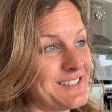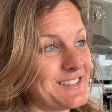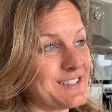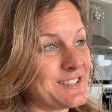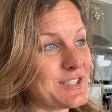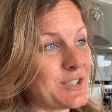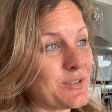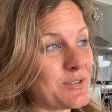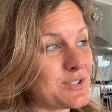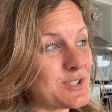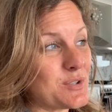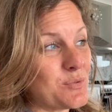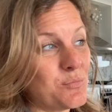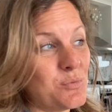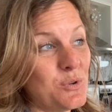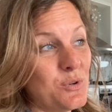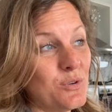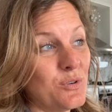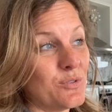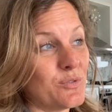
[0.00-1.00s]
So it's a
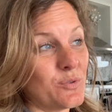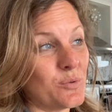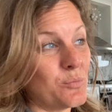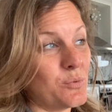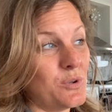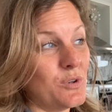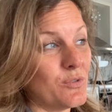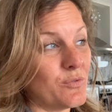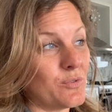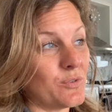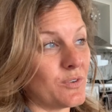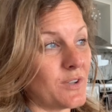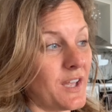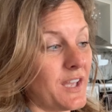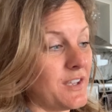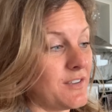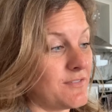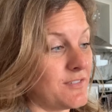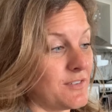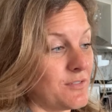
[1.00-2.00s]
beautiful, beautiful
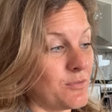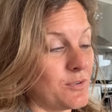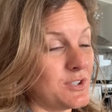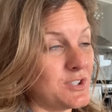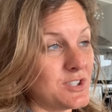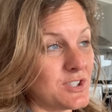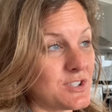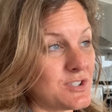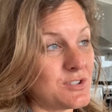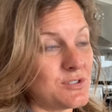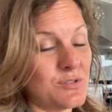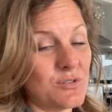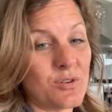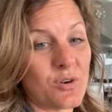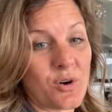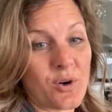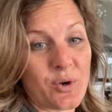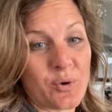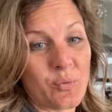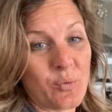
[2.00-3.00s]
life if we just do the
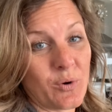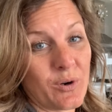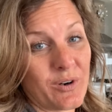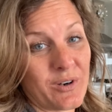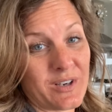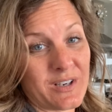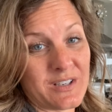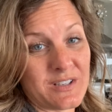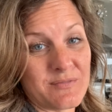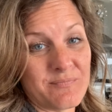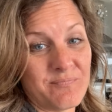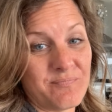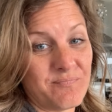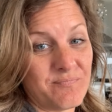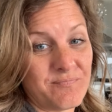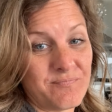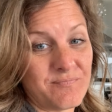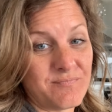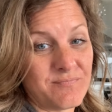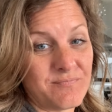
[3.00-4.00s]
hard work and
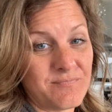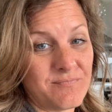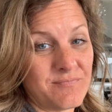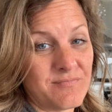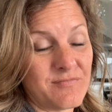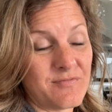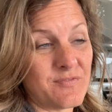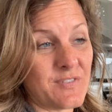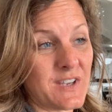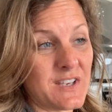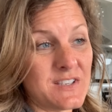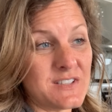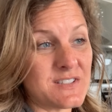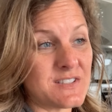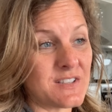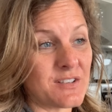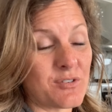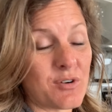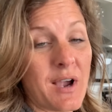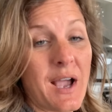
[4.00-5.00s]
face
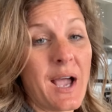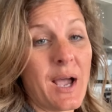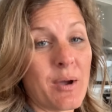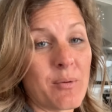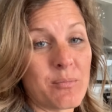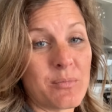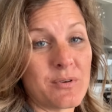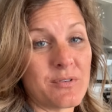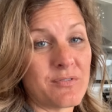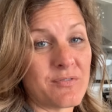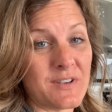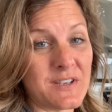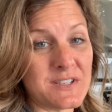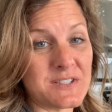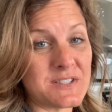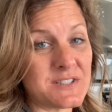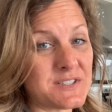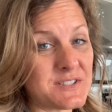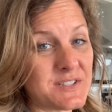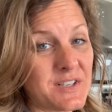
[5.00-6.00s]
the crap, face
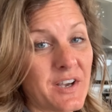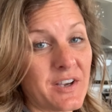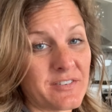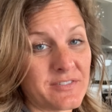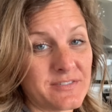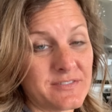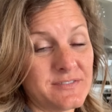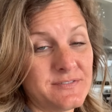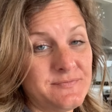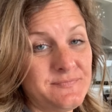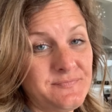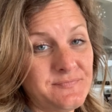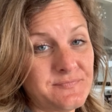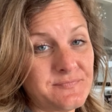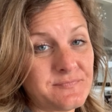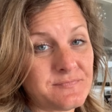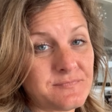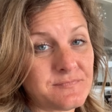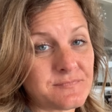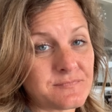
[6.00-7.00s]
the stuff.
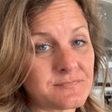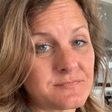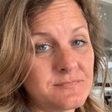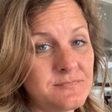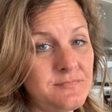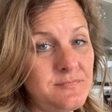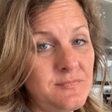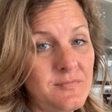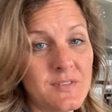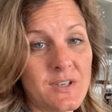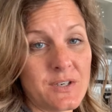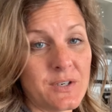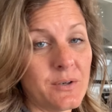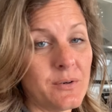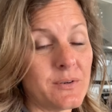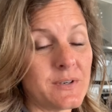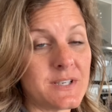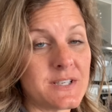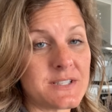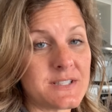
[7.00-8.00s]
I
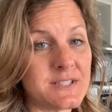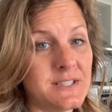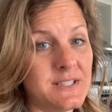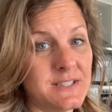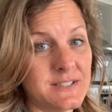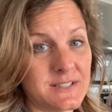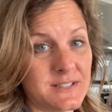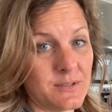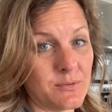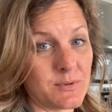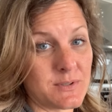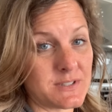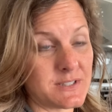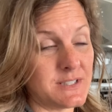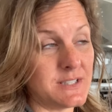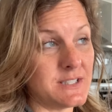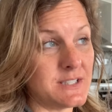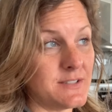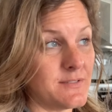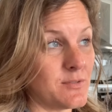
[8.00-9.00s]
know it isn't easy. It
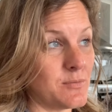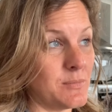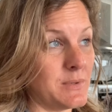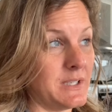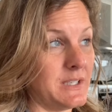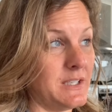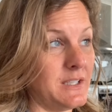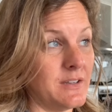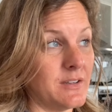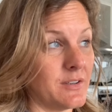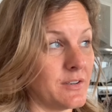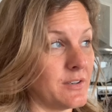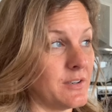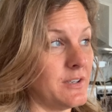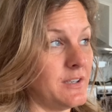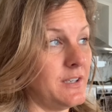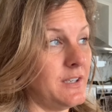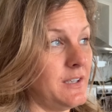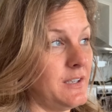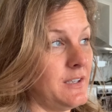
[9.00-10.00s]
wasn't easy for me either
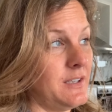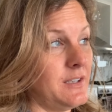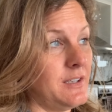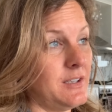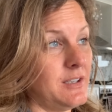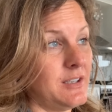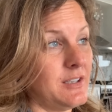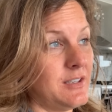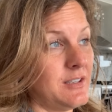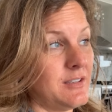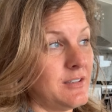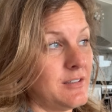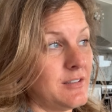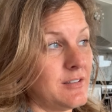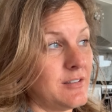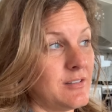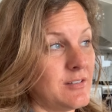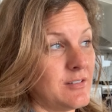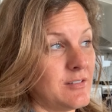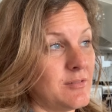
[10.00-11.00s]

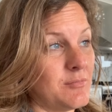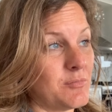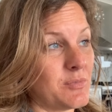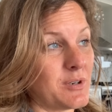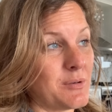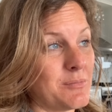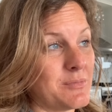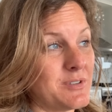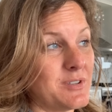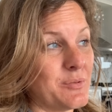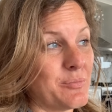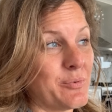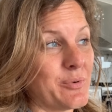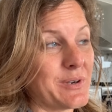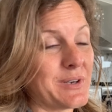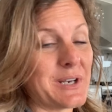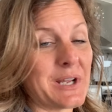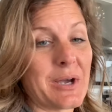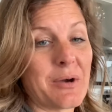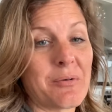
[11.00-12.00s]
but I'm to the
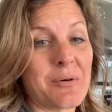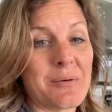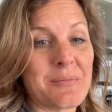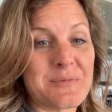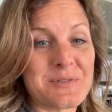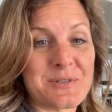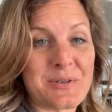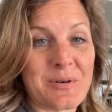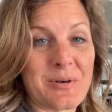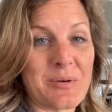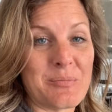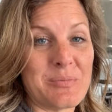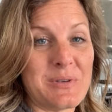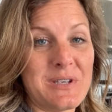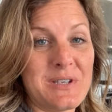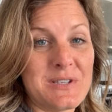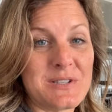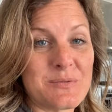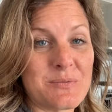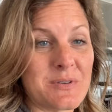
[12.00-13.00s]
point now where I'm so at
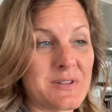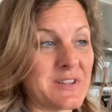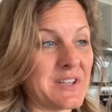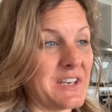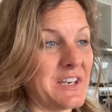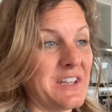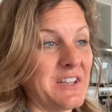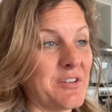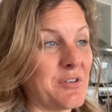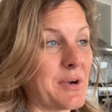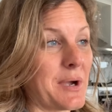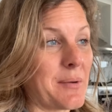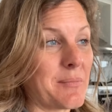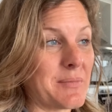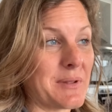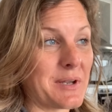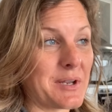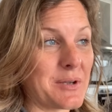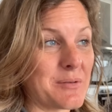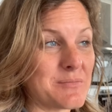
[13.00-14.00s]
peace with any crap
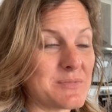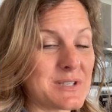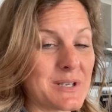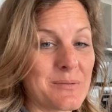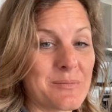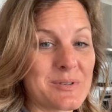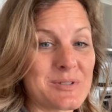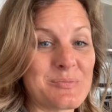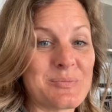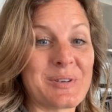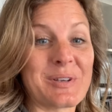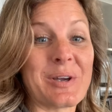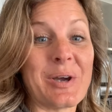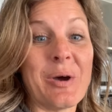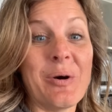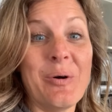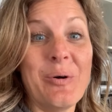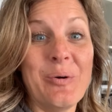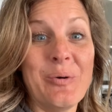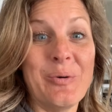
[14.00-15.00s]
that comes up because I'm like,
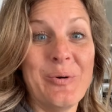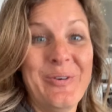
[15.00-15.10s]
oh,